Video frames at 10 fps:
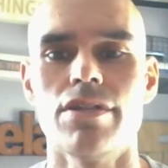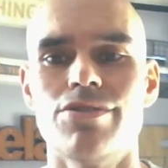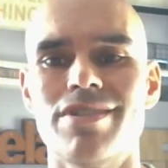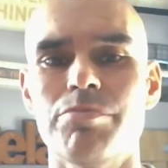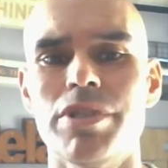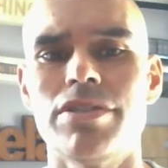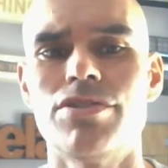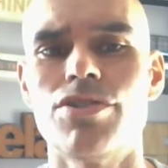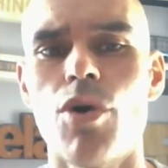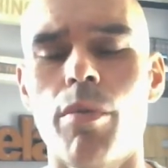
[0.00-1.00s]
You
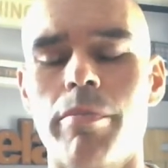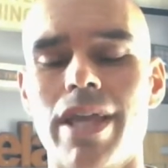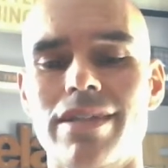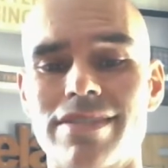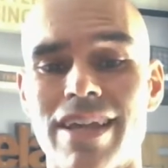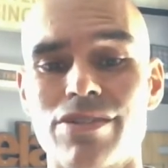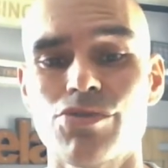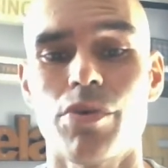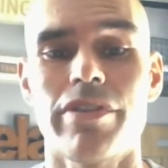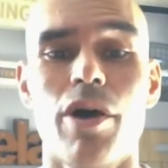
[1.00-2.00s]
simply don't make
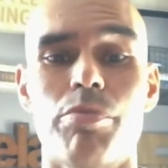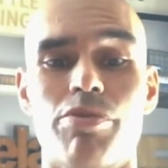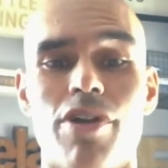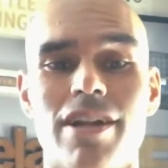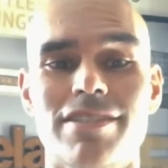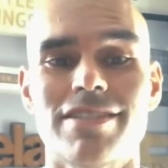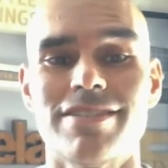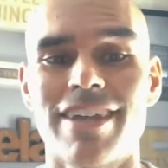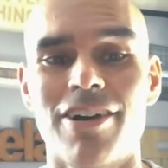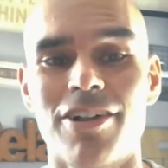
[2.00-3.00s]
sales without product to
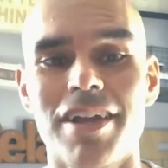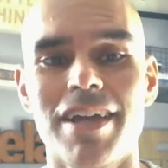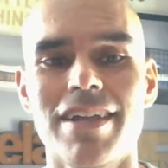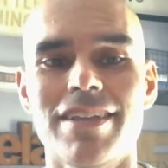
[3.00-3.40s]
sell.